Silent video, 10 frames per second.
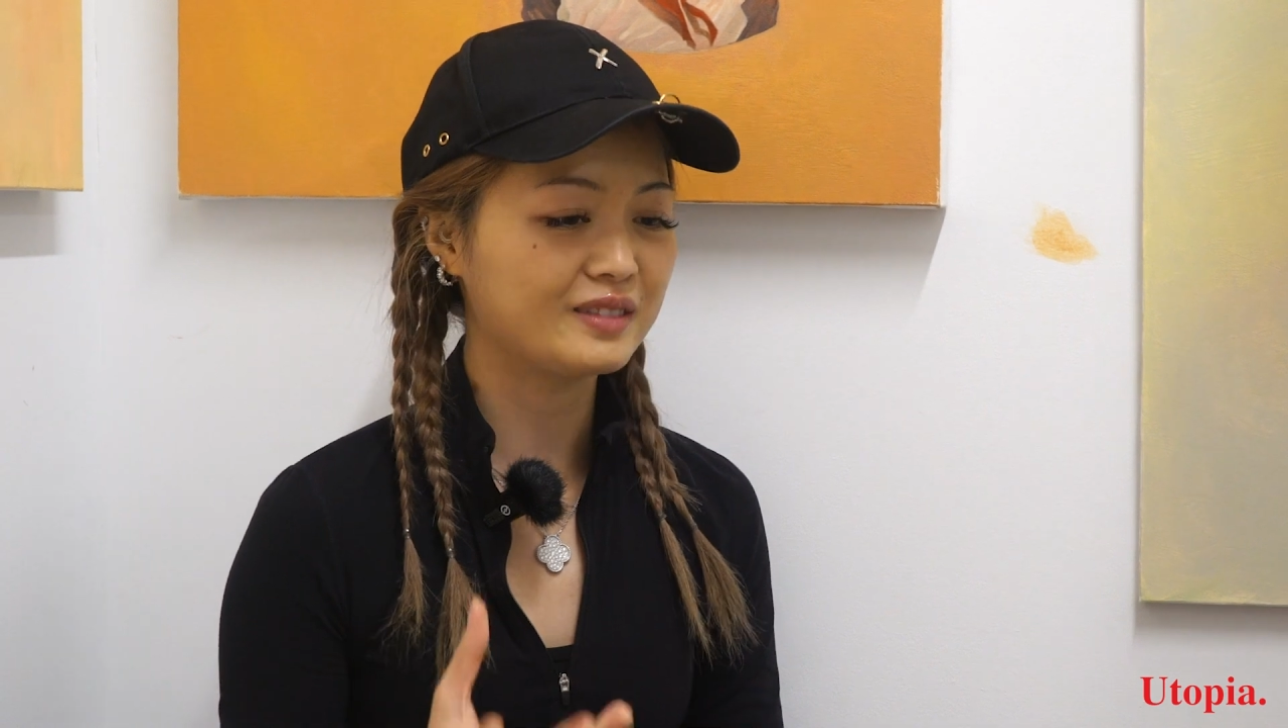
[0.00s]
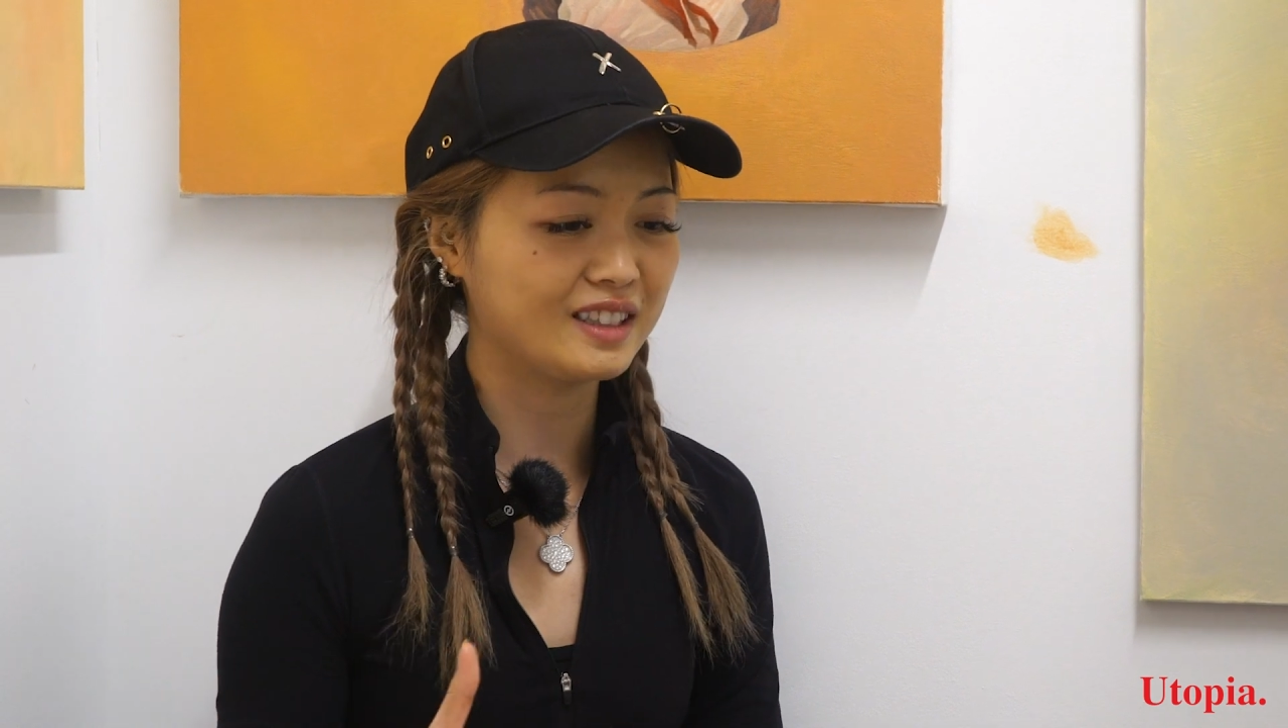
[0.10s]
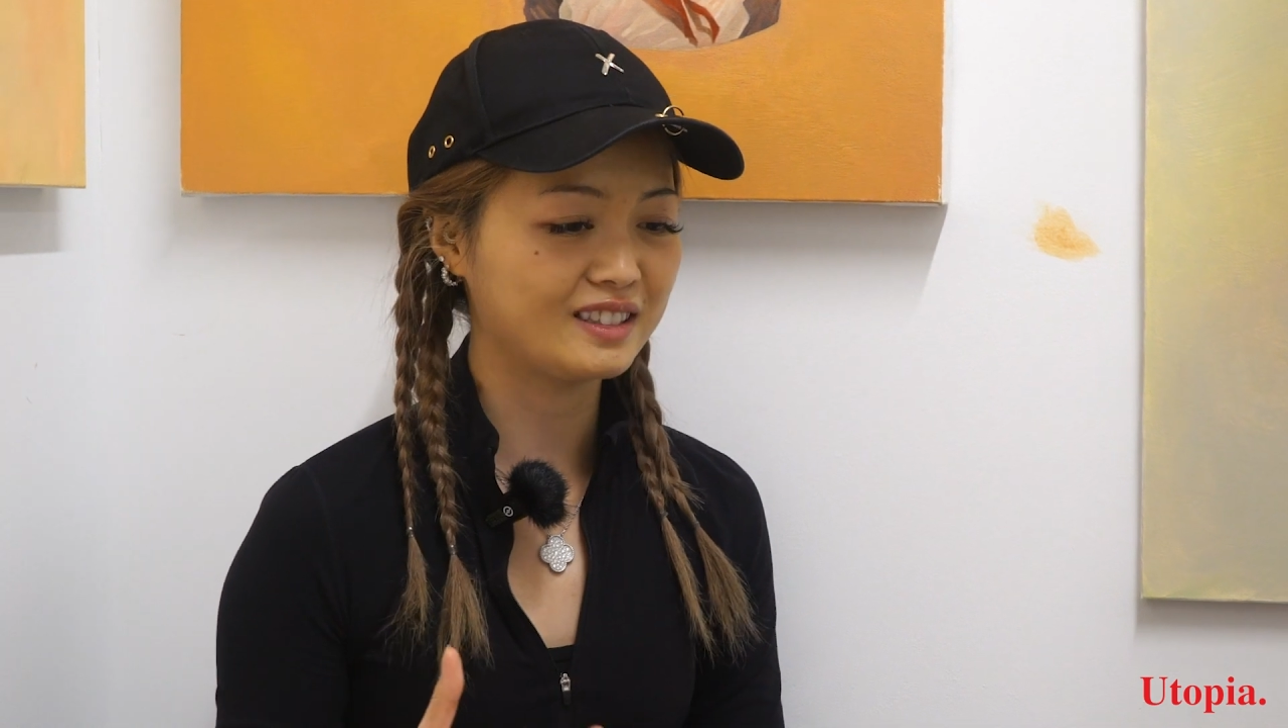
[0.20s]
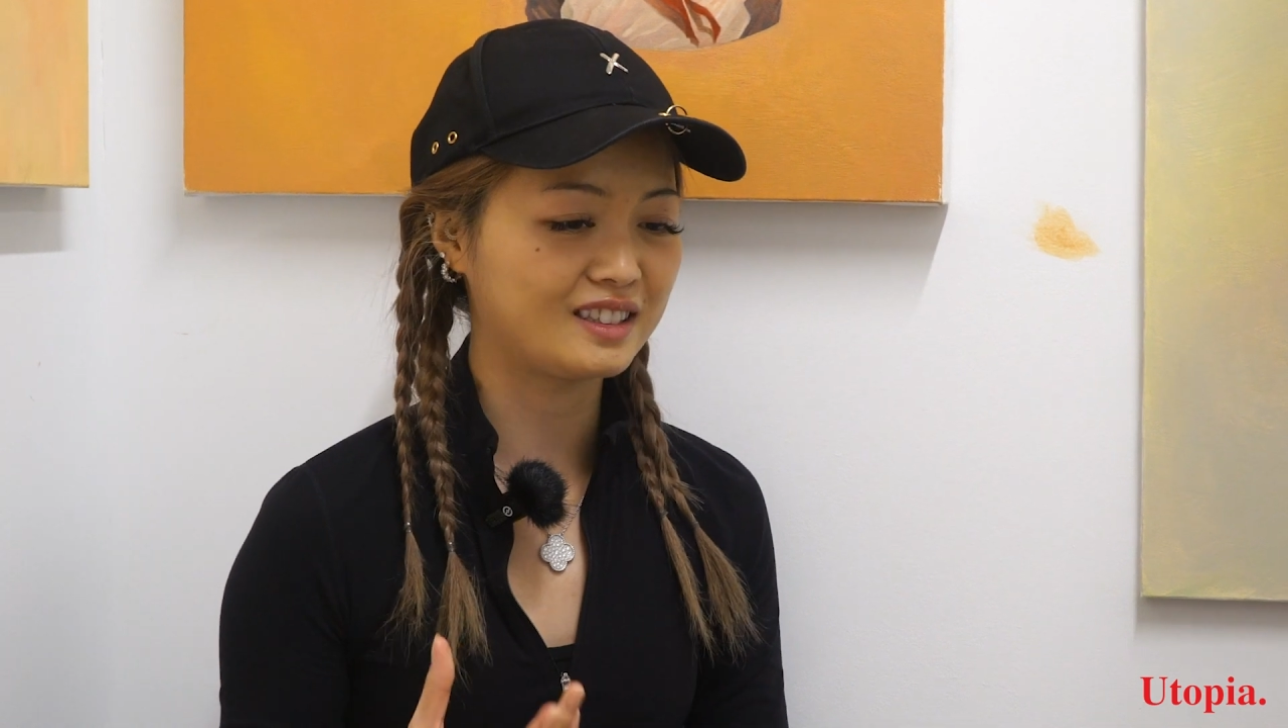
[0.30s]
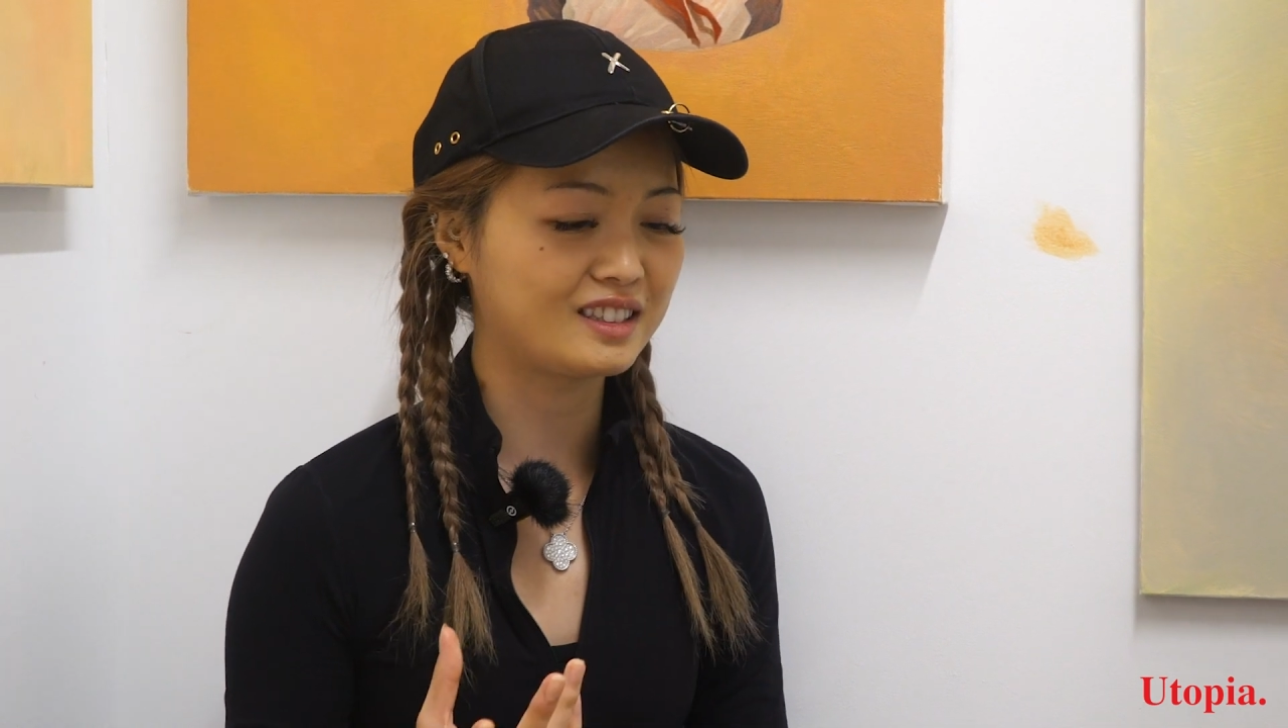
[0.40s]

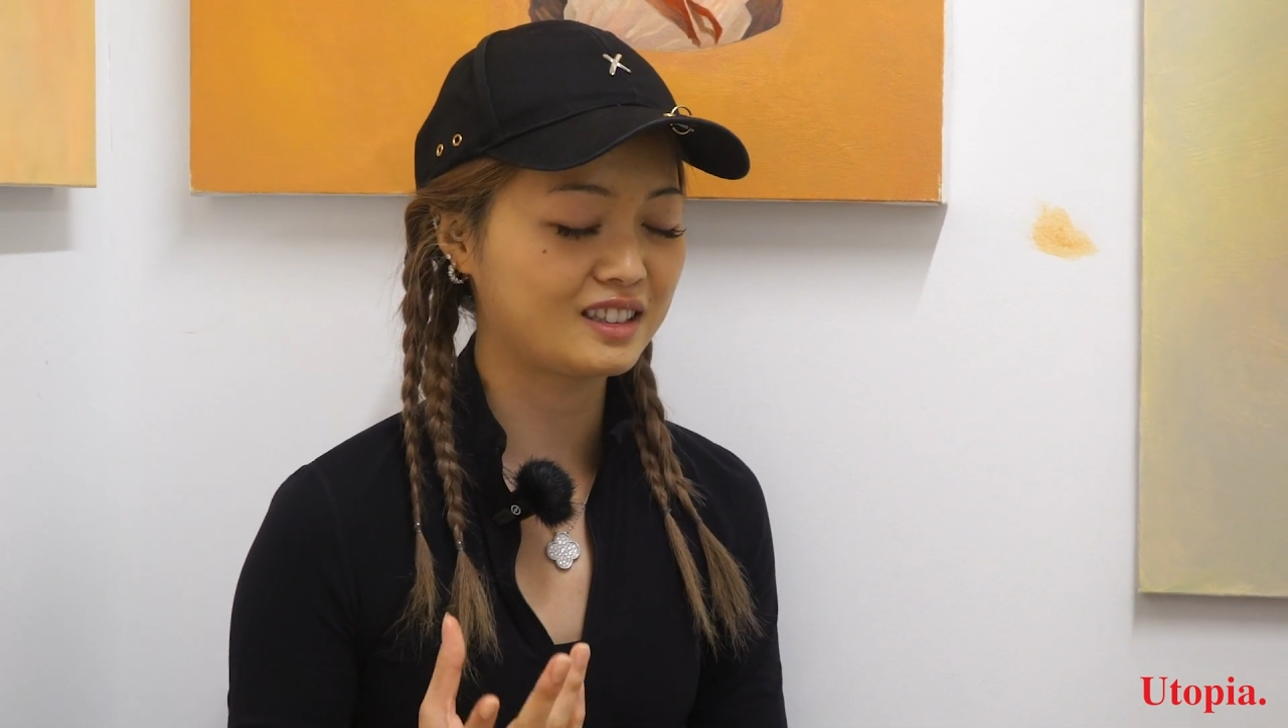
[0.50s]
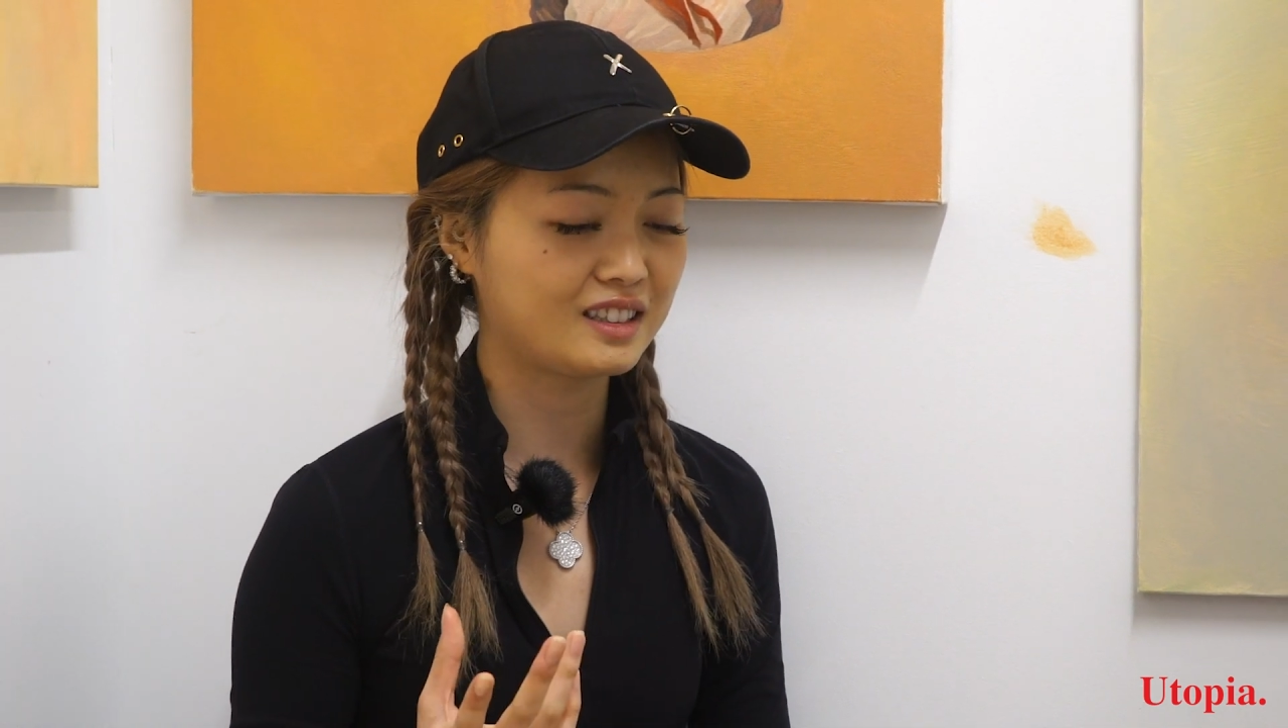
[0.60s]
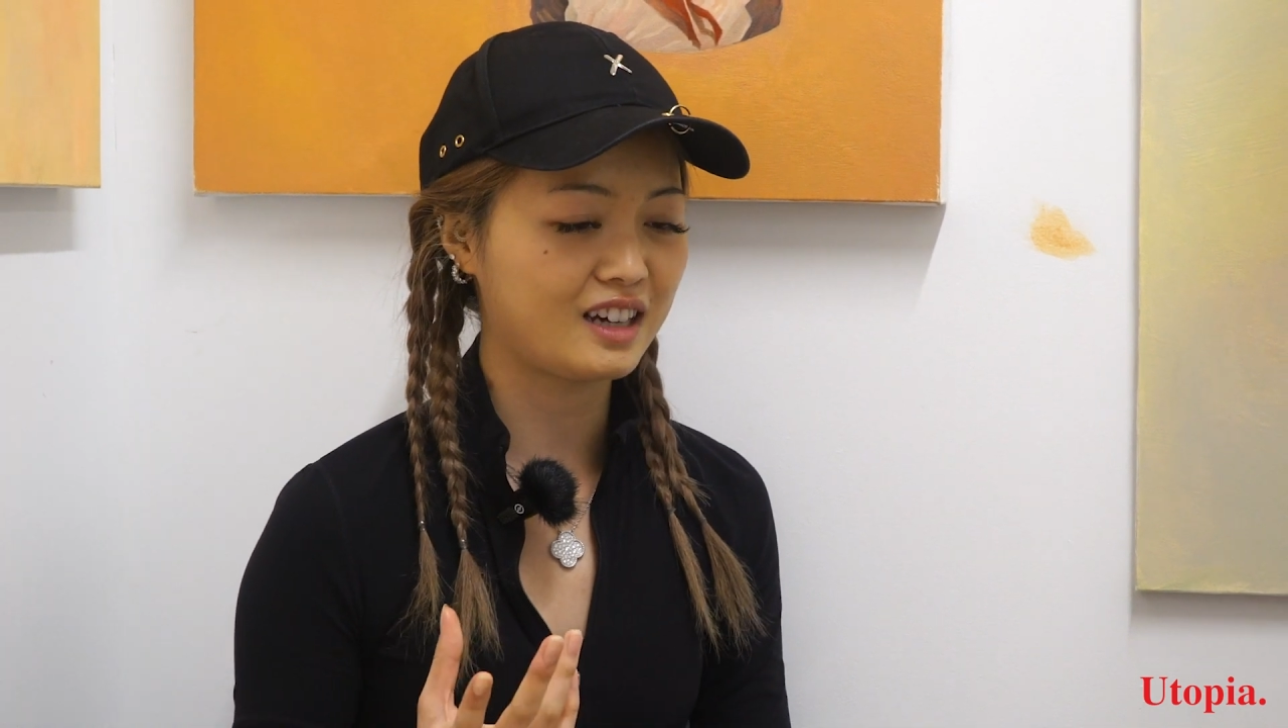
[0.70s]
it's